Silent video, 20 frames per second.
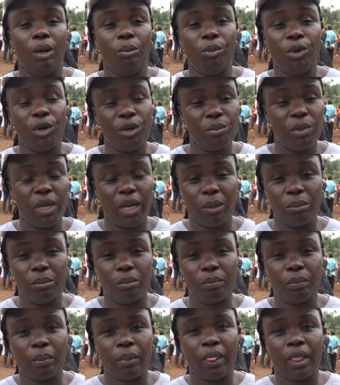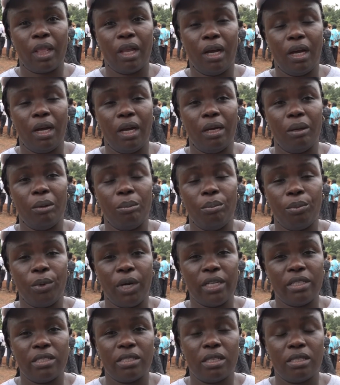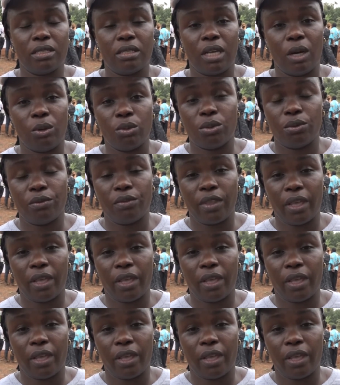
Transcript: premium prices out of